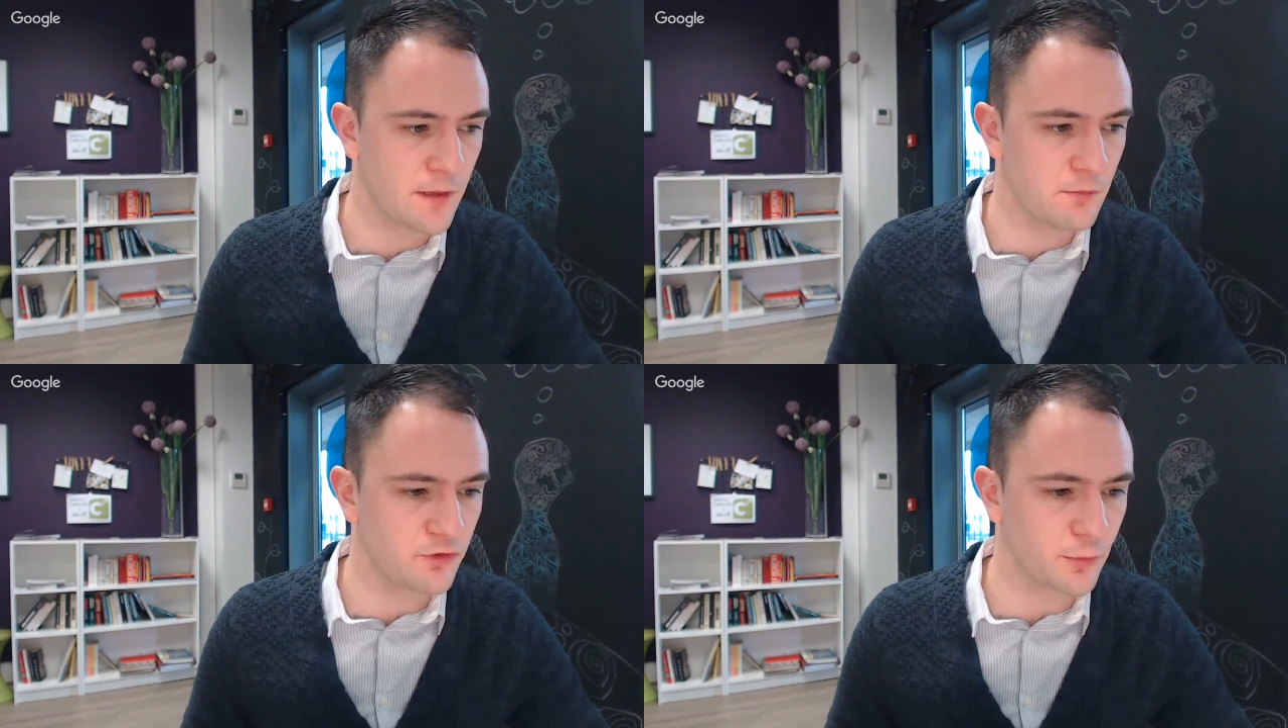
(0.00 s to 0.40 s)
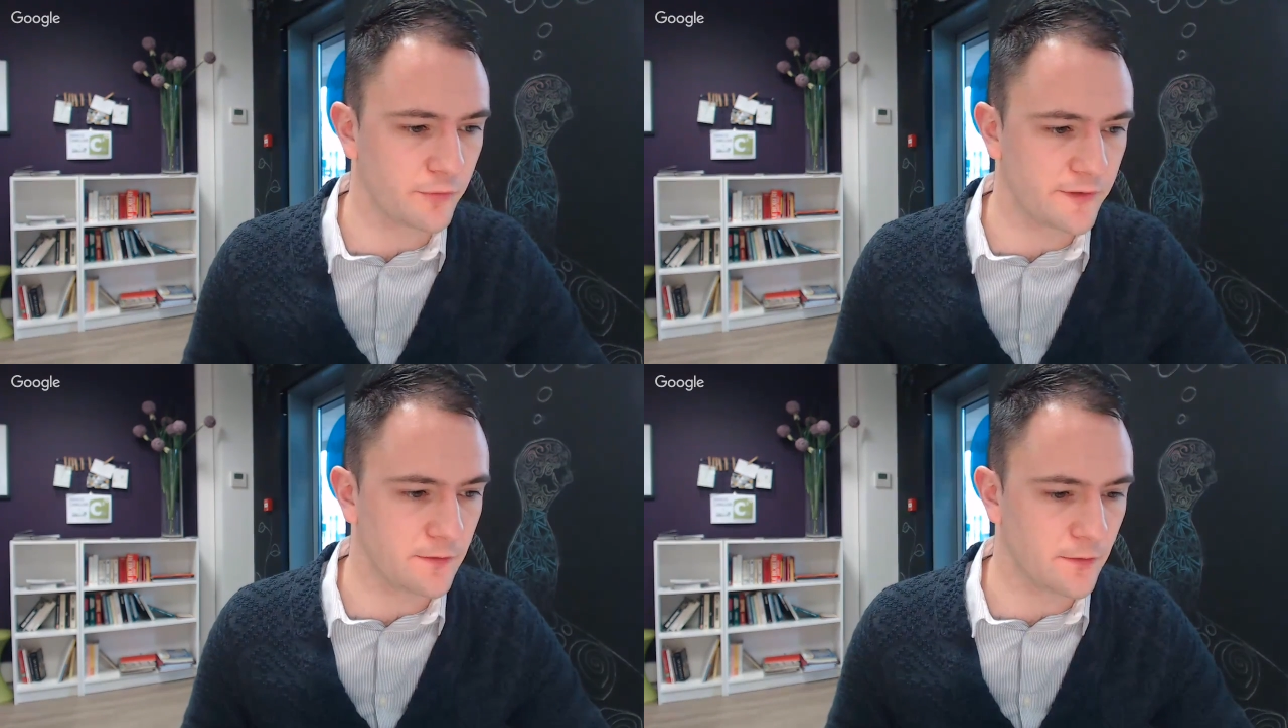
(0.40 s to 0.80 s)
Et je vais
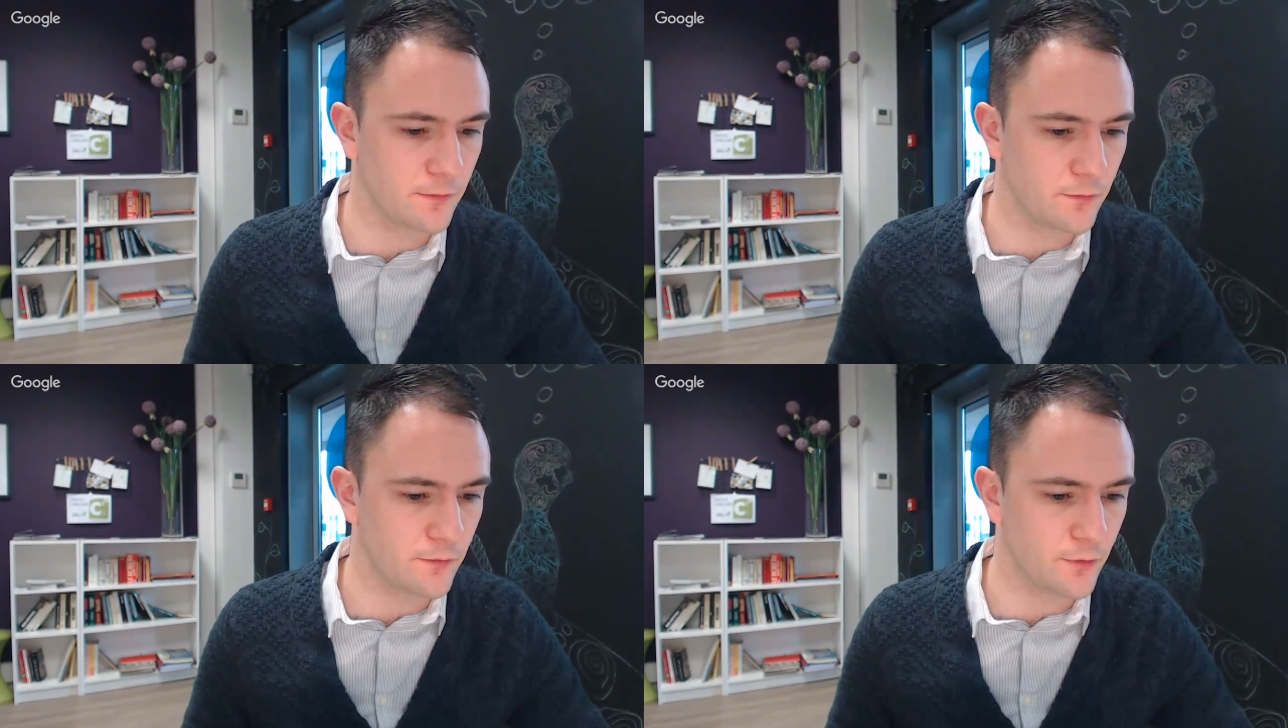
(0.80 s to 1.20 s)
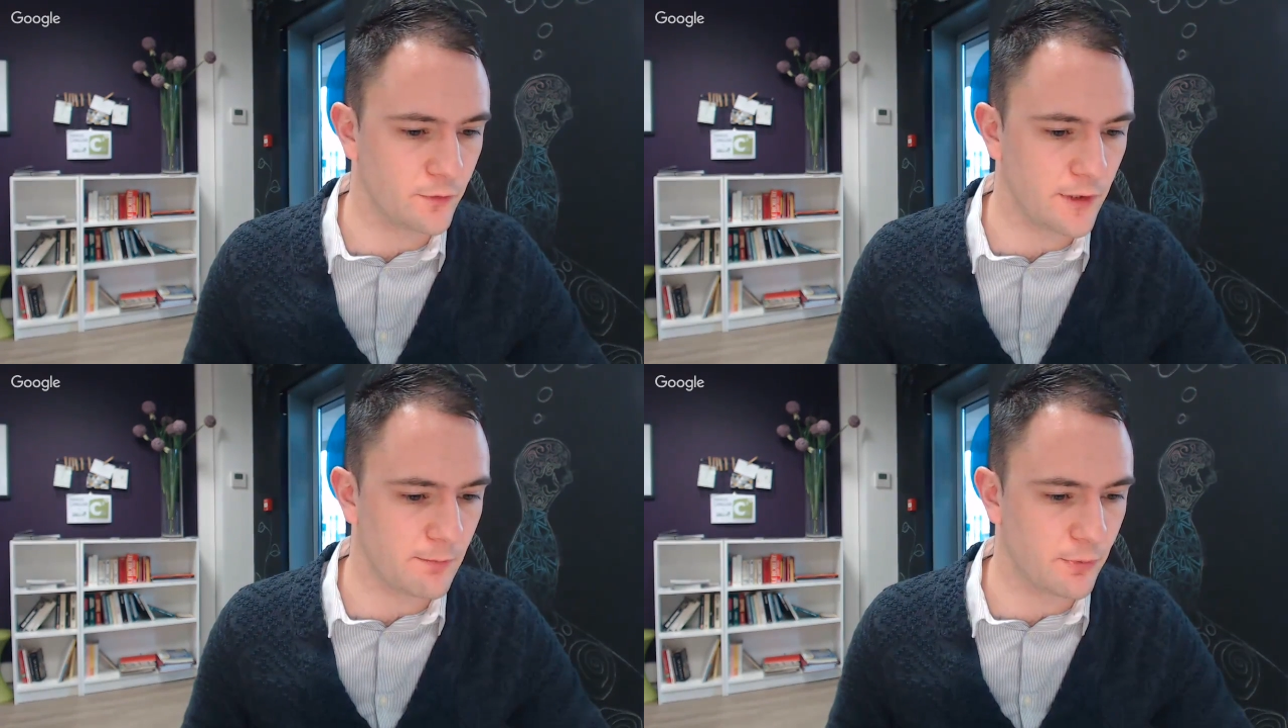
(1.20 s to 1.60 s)
profiter
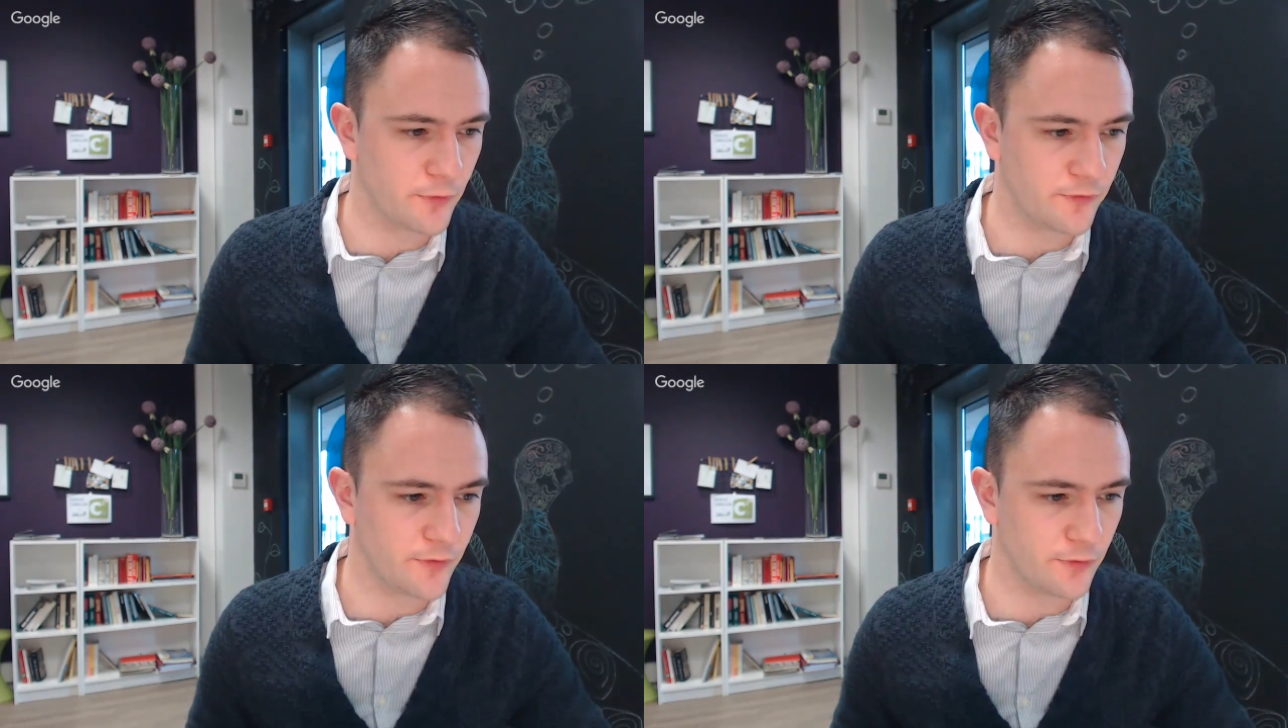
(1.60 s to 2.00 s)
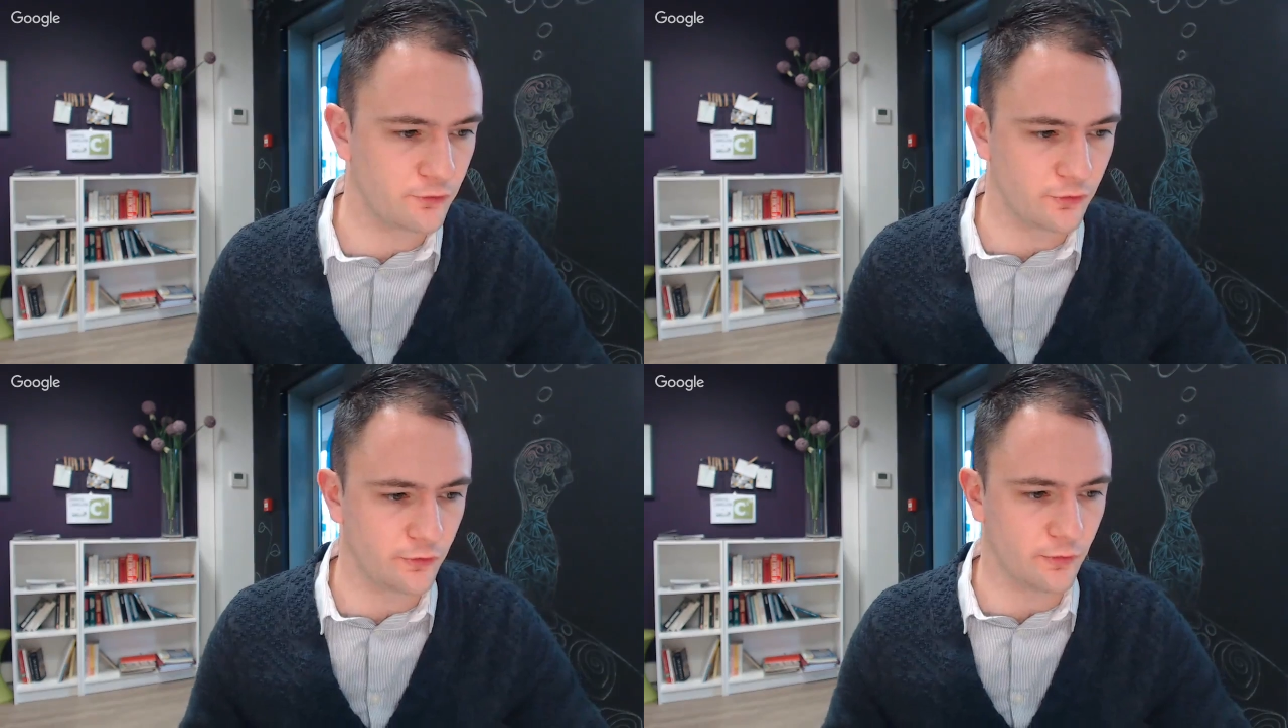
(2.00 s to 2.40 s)
de la pause
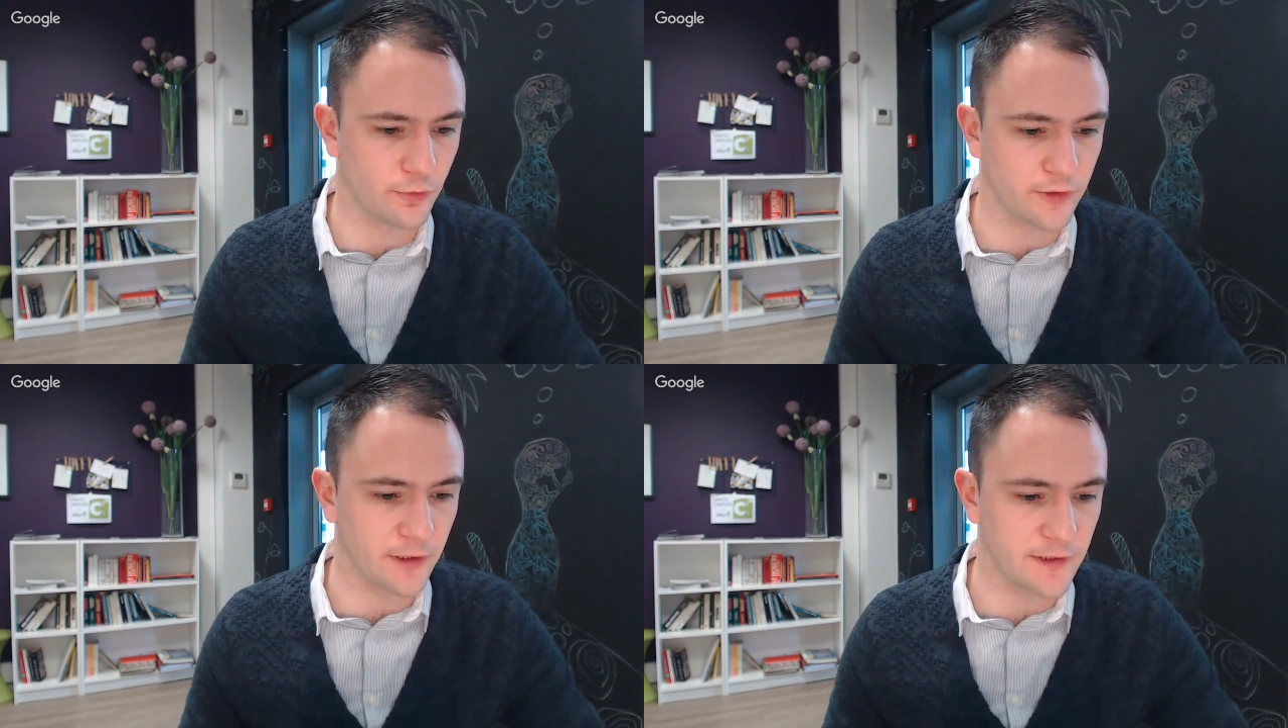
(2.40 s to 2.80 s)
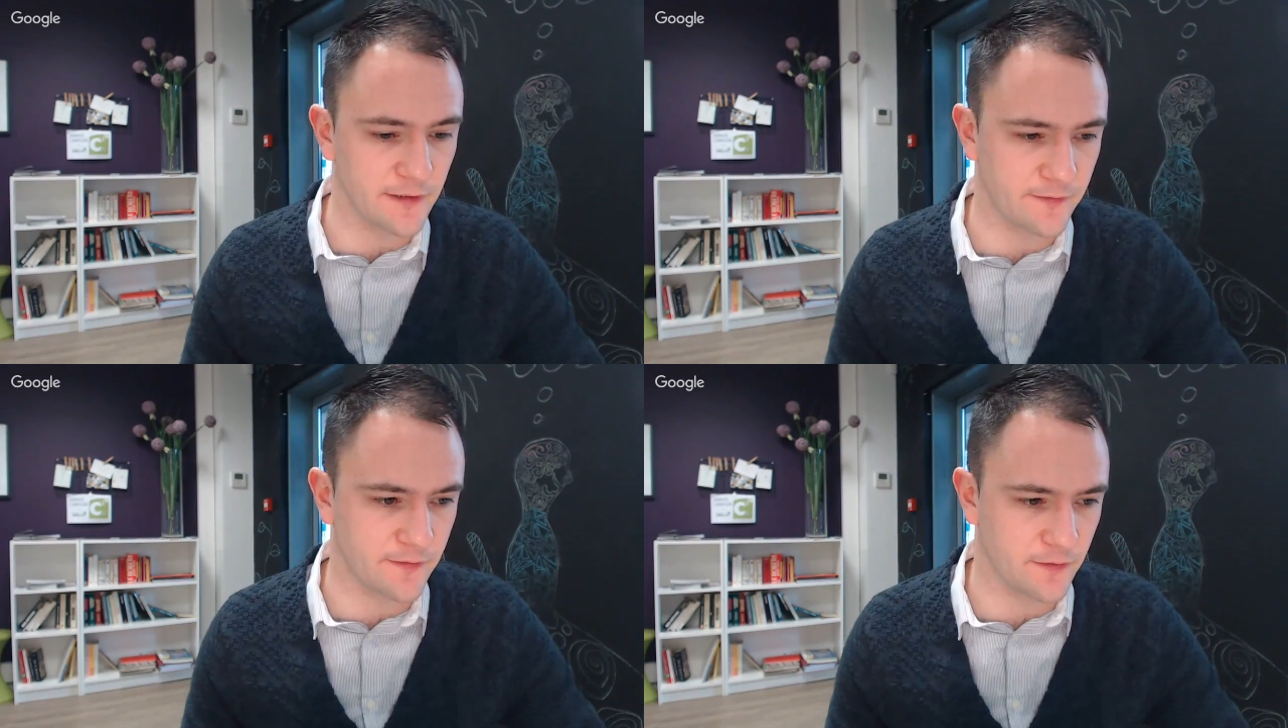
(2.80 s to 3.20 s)
juste pour te dire,
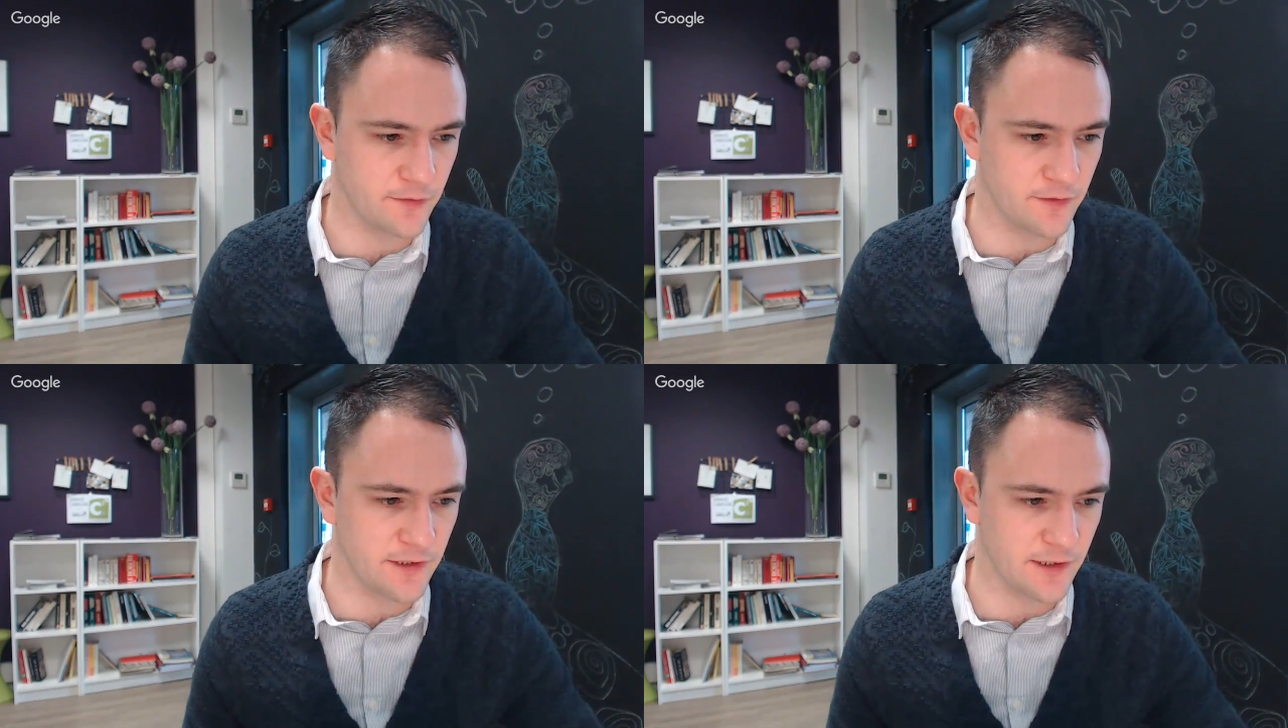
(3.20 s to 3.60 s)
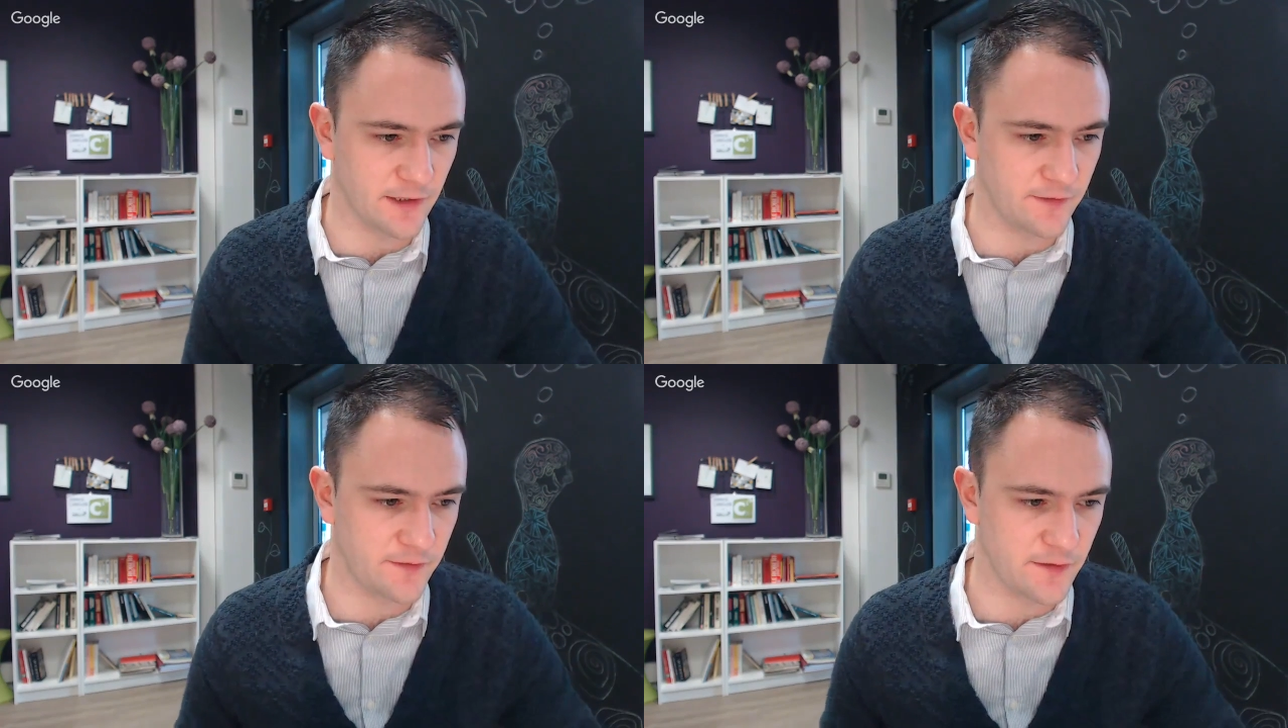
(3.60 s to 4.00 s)
yes, Yoni,
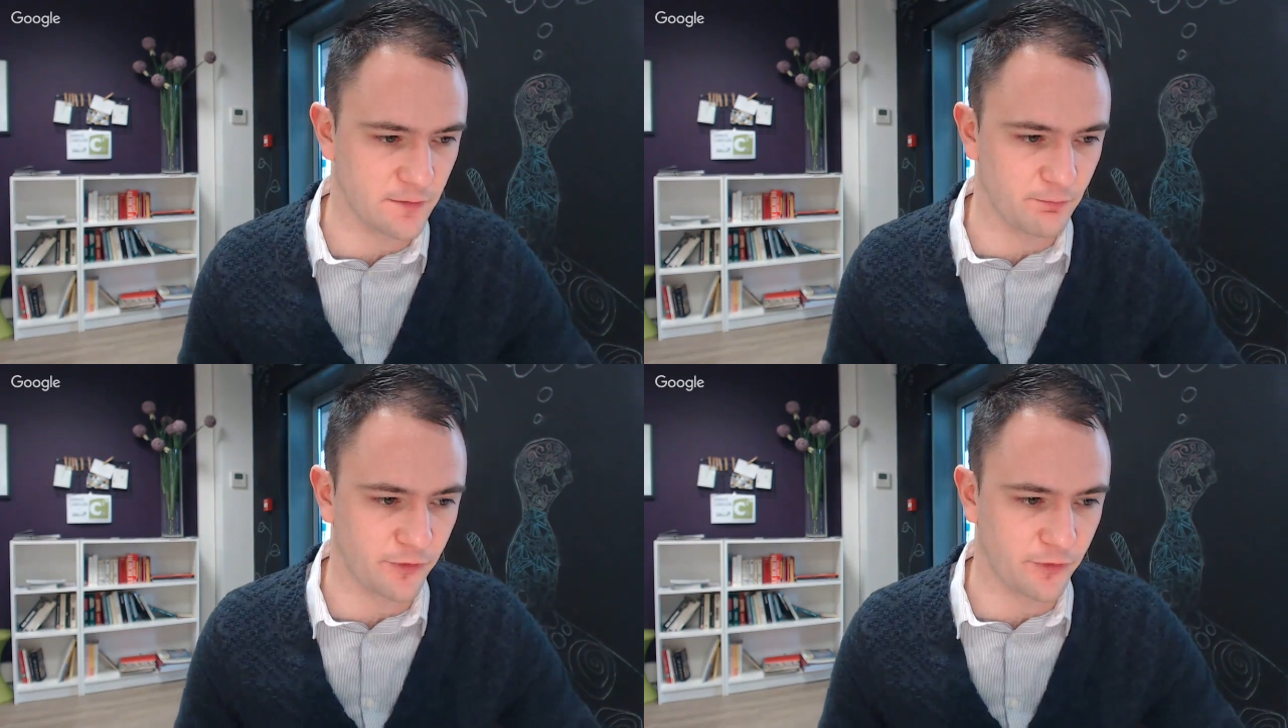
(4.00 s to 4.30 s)
I see you.